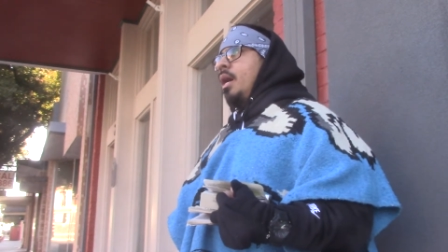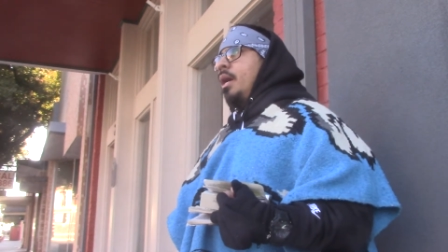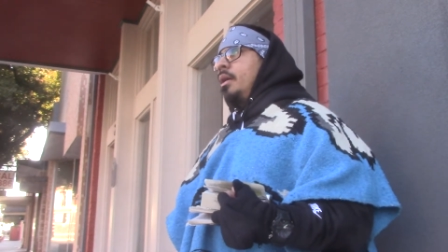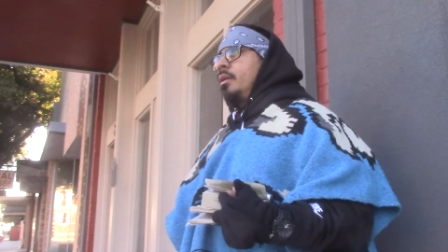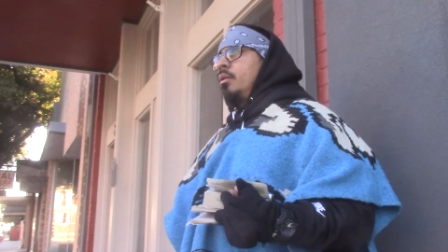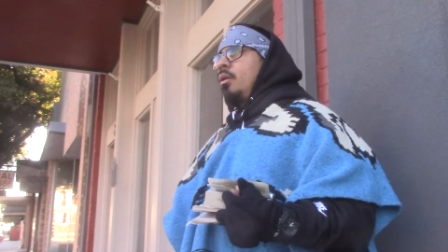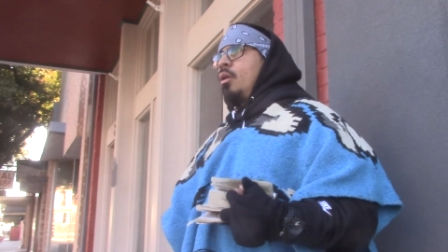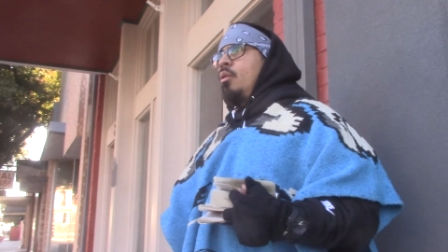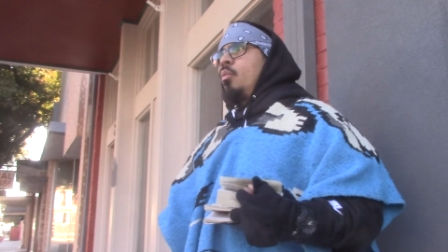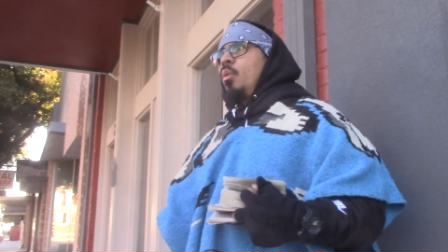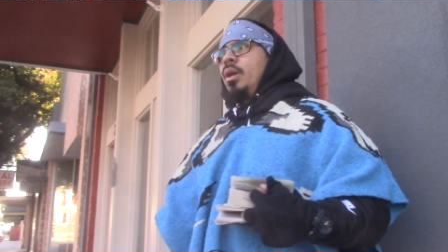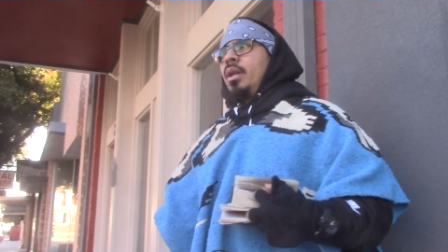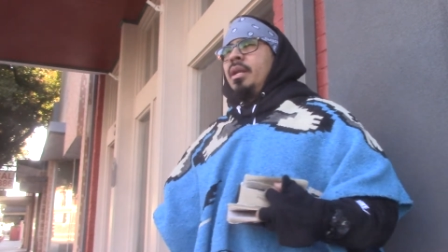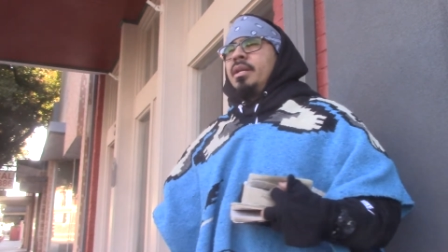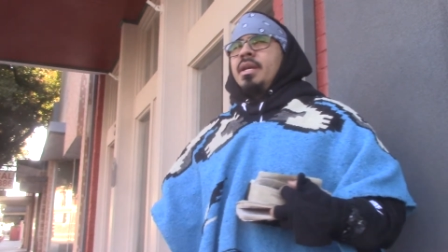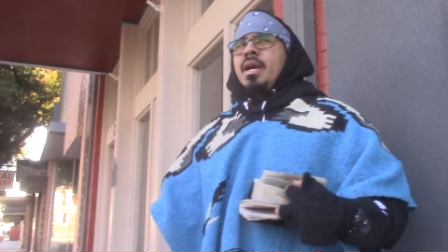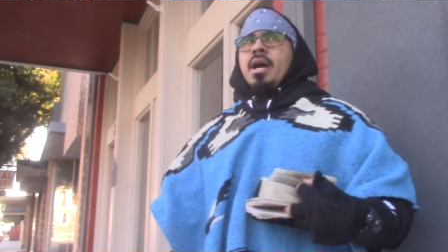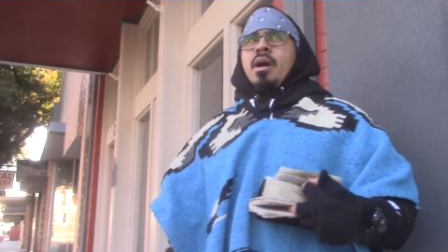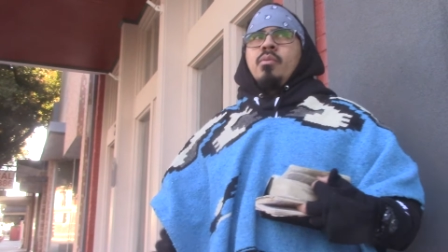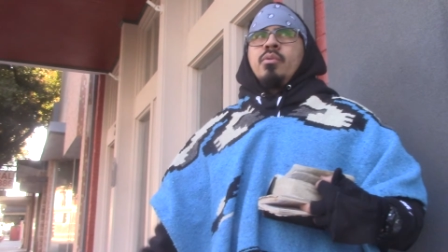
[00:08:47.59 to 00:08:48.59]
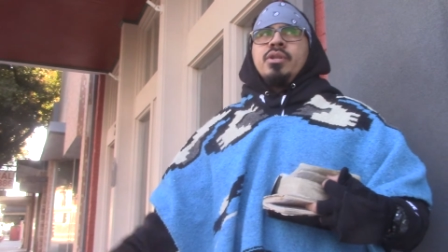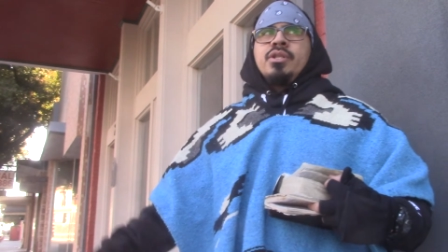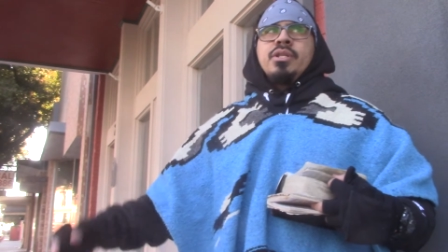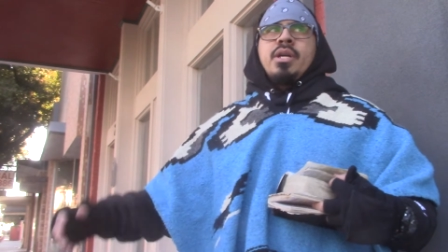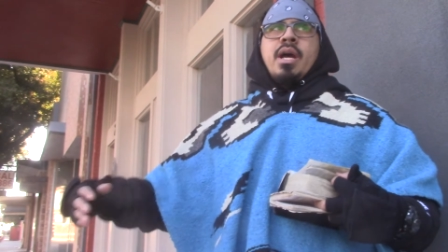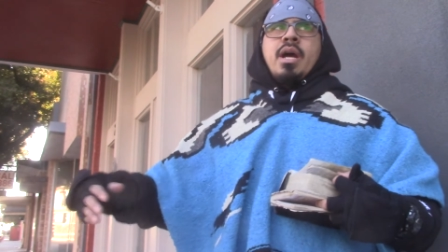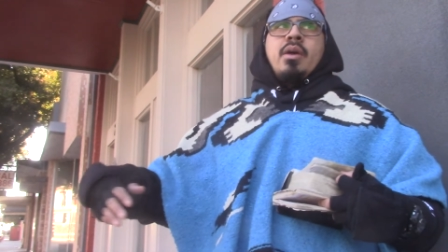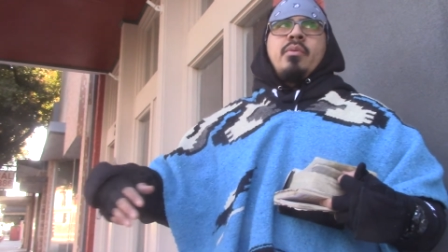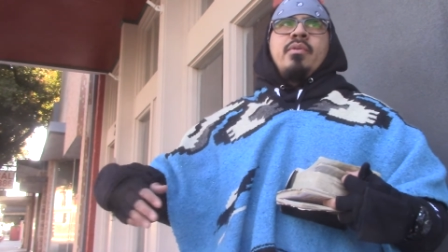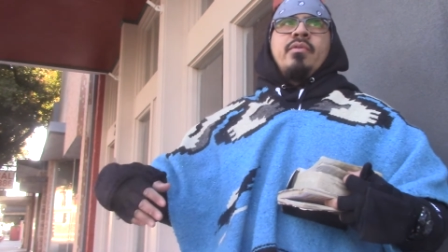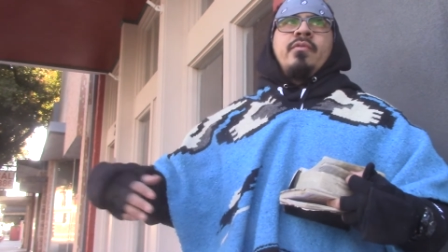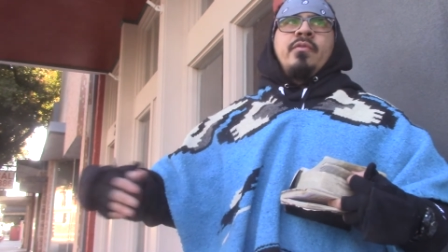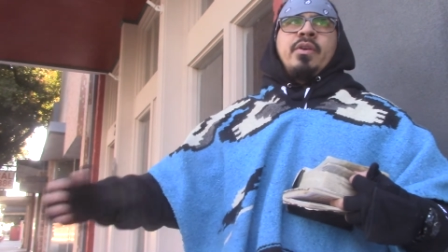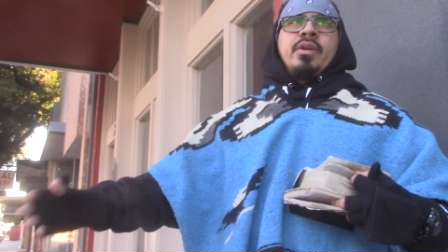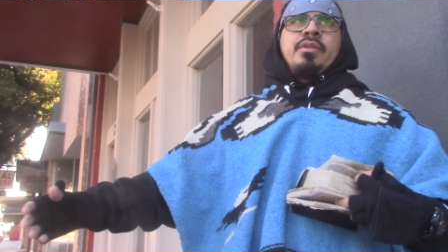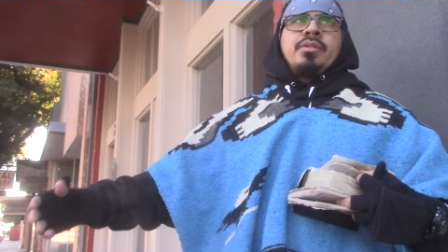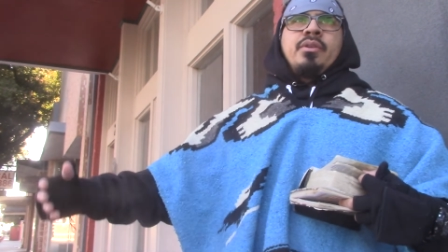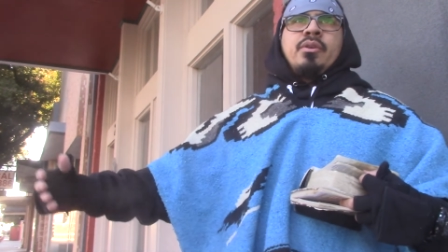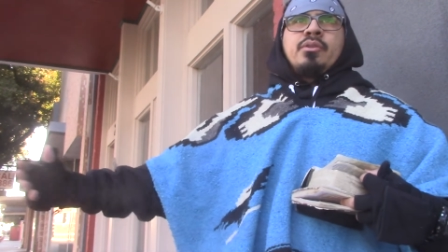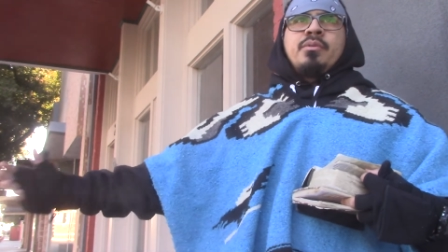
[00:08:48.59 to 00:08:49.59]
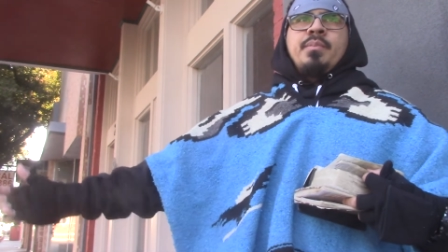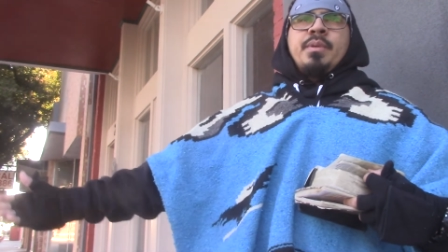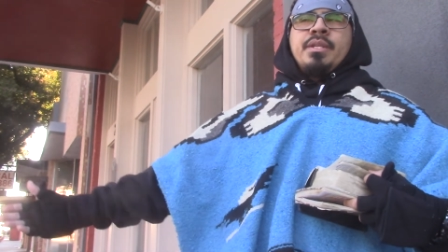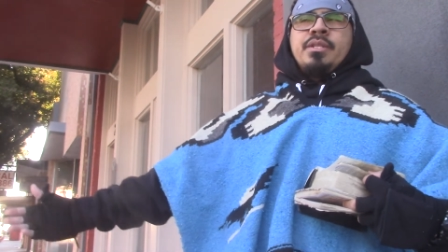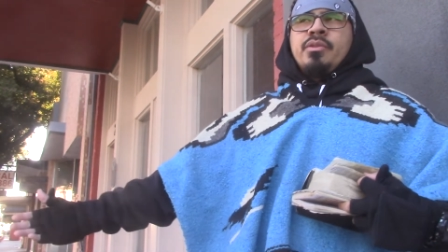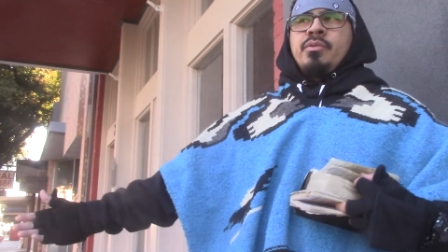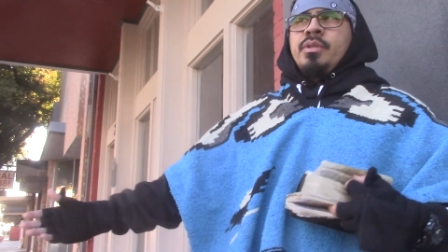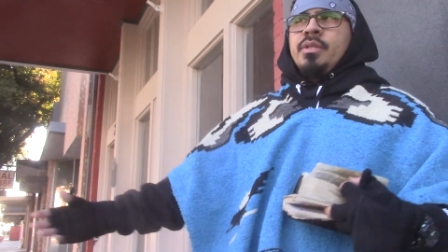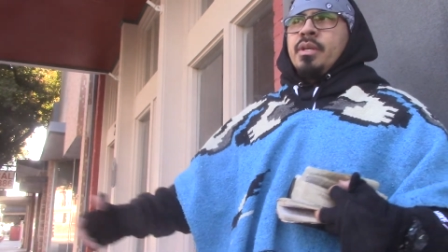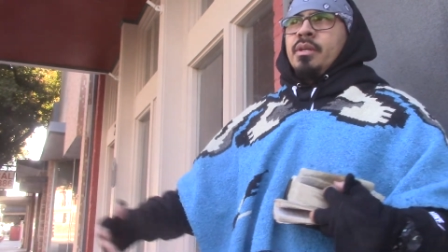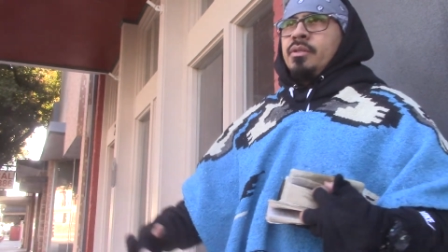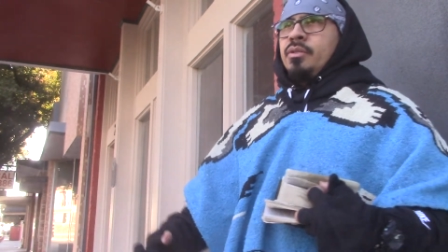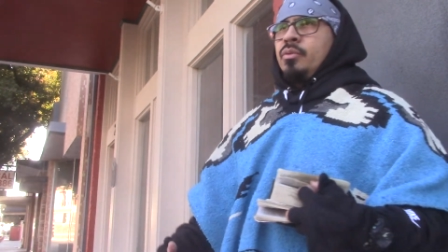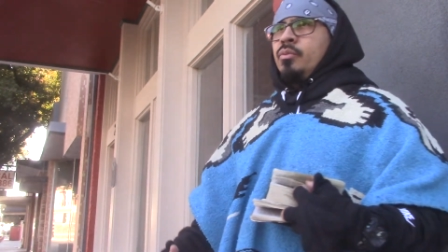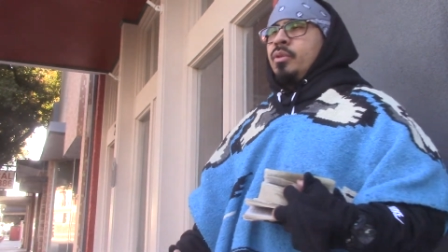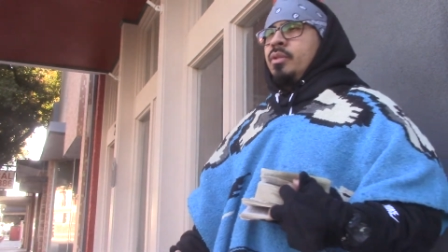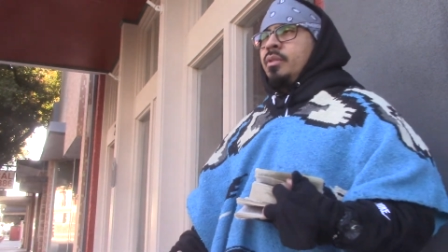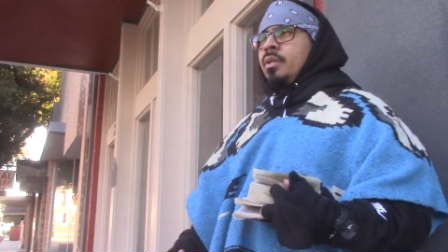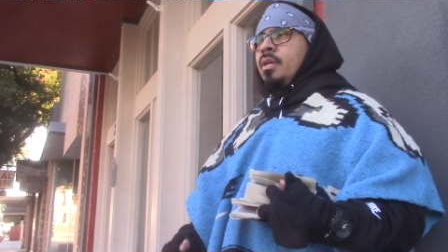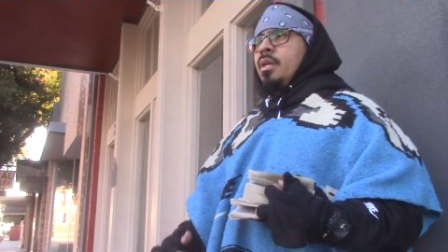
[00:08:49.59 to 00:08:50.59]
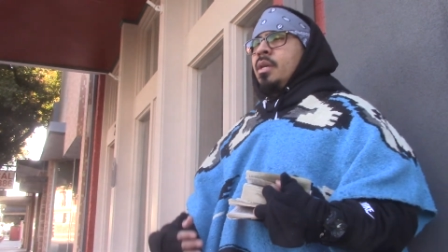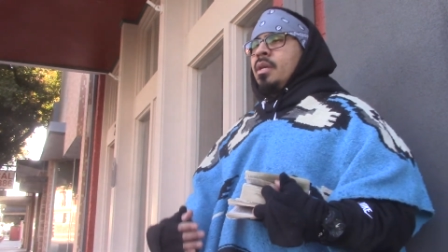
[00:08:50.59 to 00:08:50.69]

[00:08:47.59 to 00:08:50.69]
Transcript: And Lord willing, Yahweh Shai reveals those mysteries unto us.